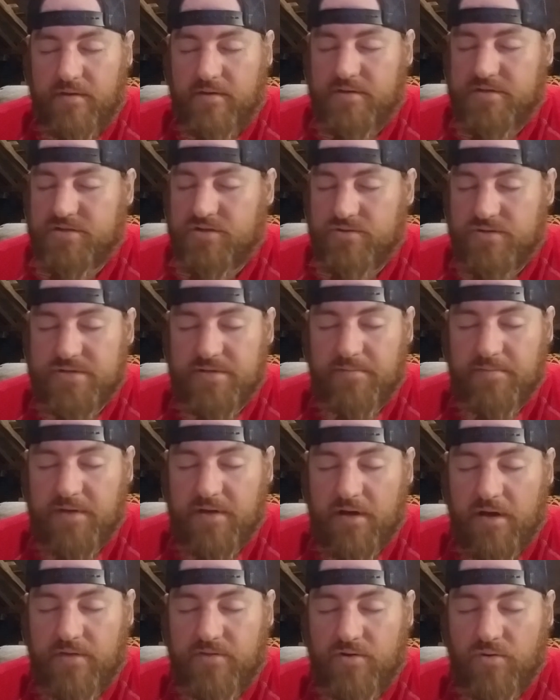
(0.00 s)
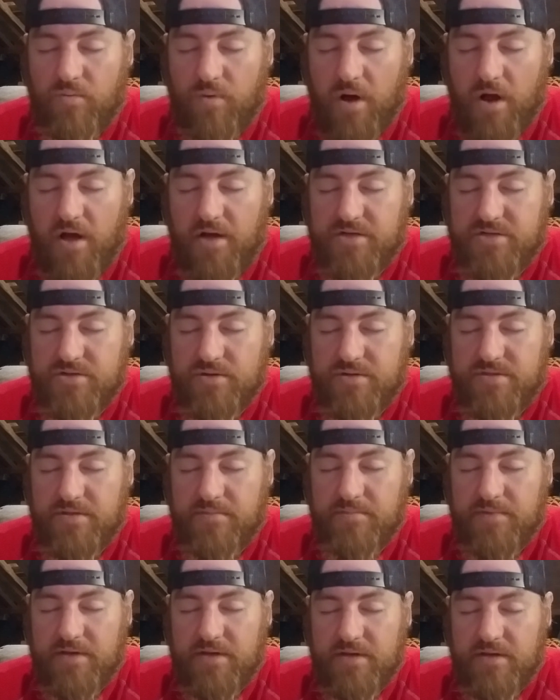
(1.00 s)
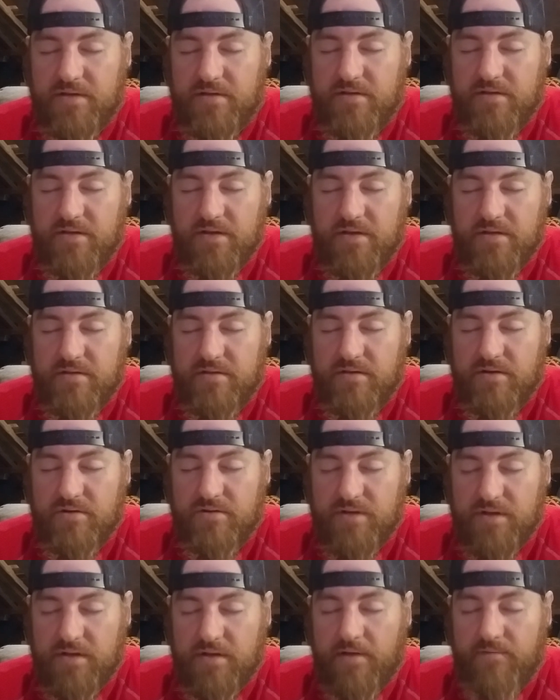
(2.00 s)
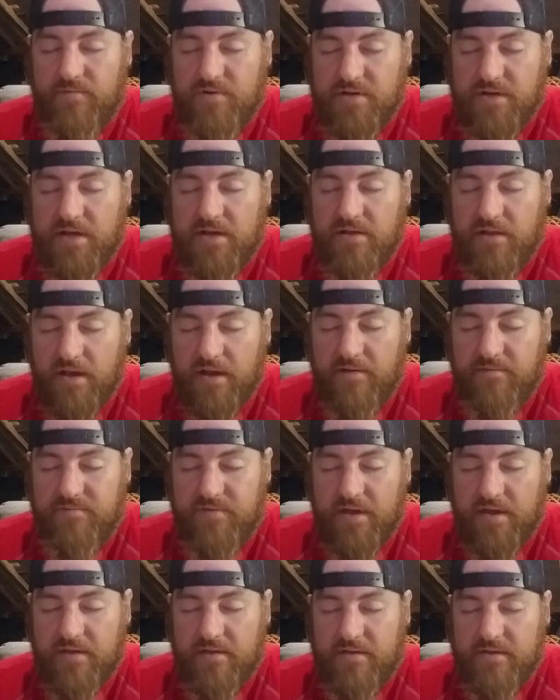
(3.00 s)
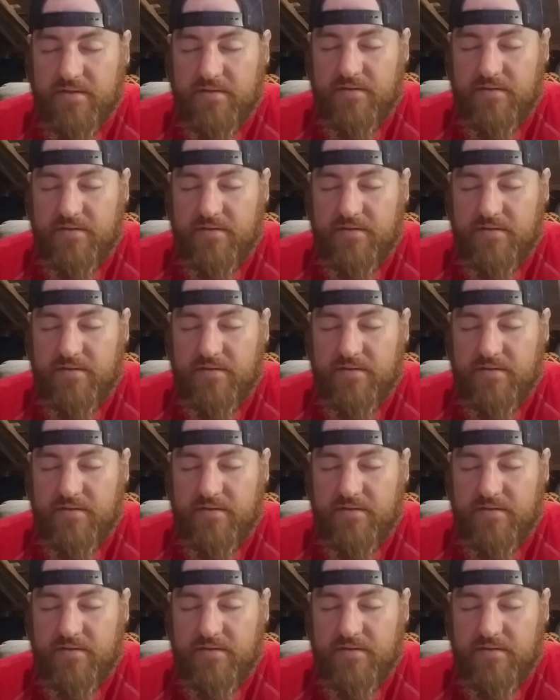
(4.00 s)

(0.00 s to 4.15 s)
show something on their walk, show something in, in their everyday life that,